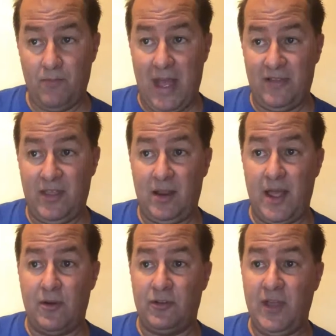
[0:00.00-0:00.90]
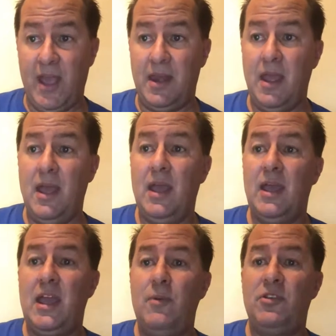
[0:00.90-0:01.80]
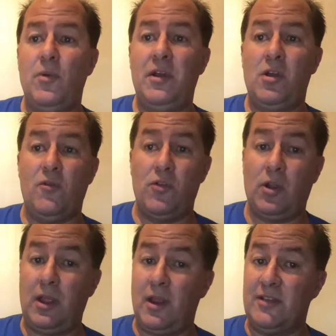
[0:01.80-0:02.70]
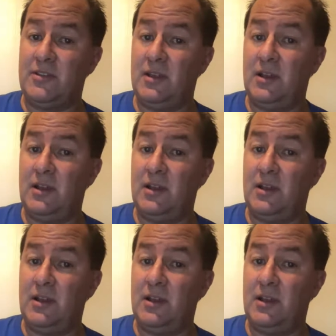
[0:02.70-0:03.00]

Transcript: as he later said, he was going to go for the less